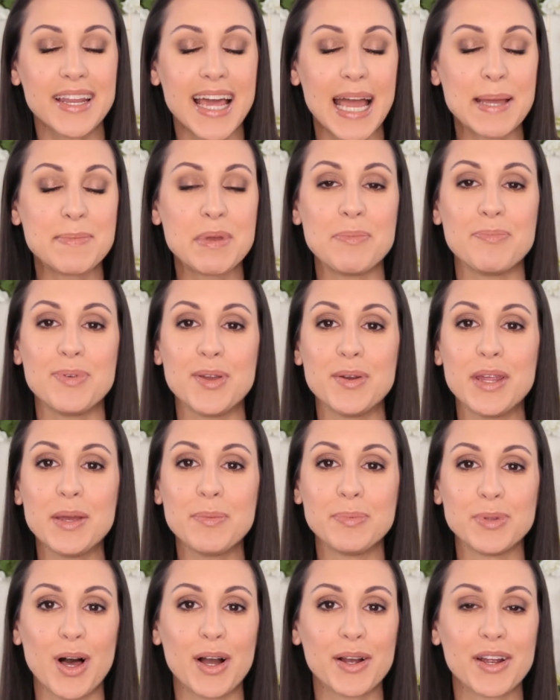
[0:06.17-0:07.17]
I'm a beauty
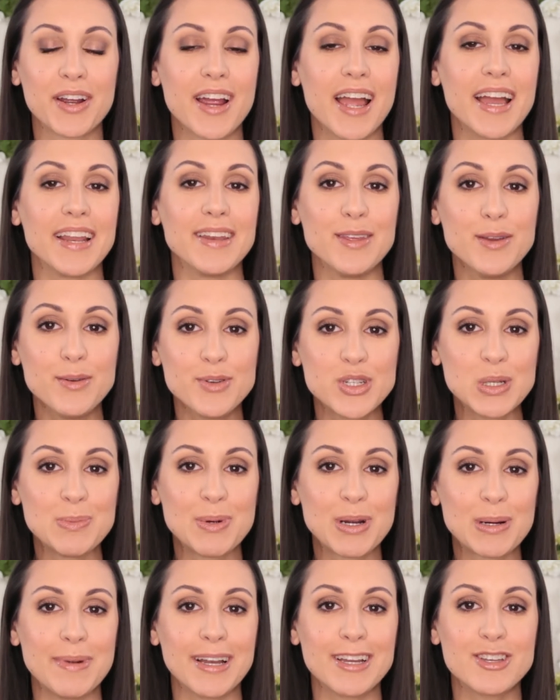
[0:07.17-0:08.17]
blogger and
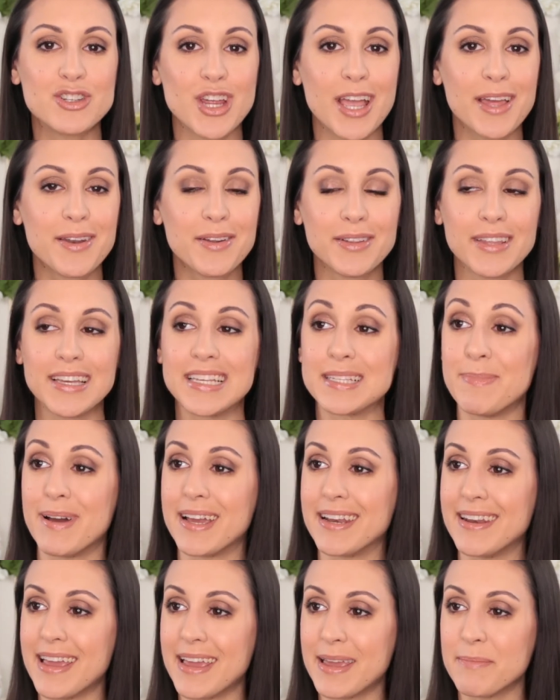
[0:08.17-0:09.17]
YouTuber. My channel is my
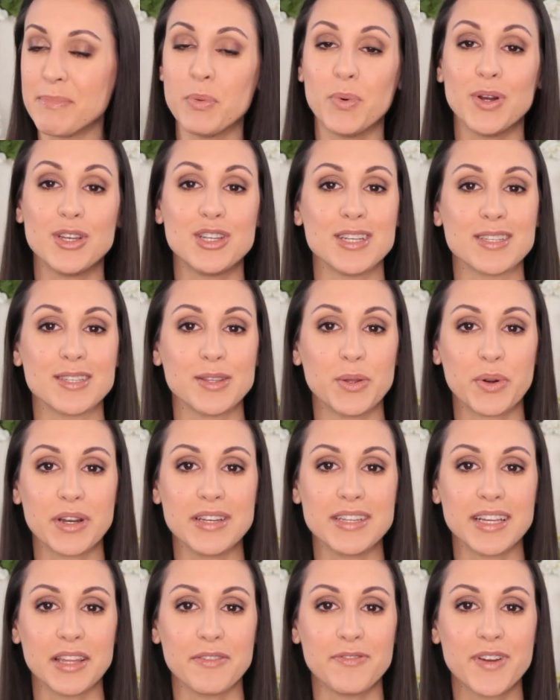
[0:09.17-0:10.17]
name, which is Lauren
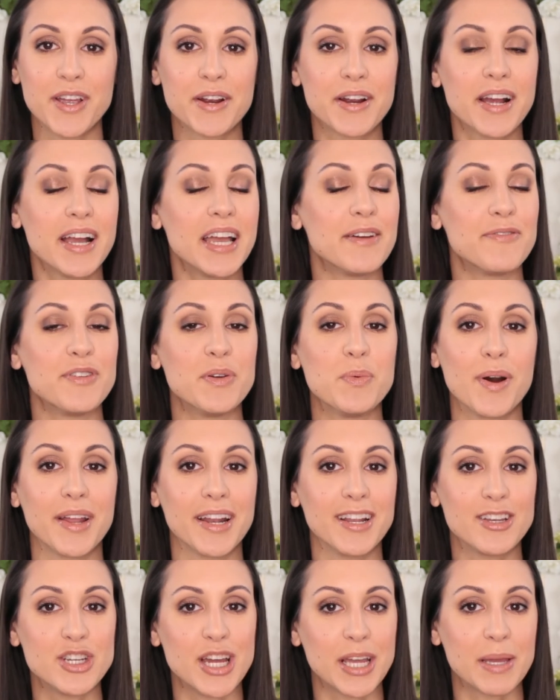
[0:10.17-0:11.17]
DellaFera if you want
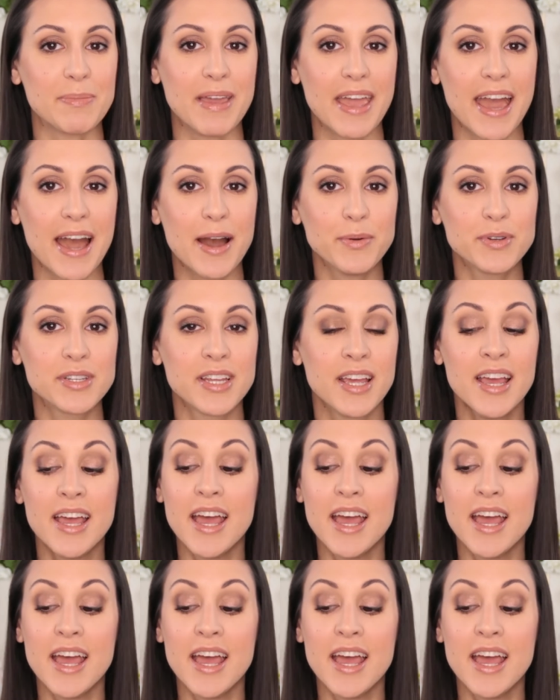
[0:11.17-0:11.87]
to check me out.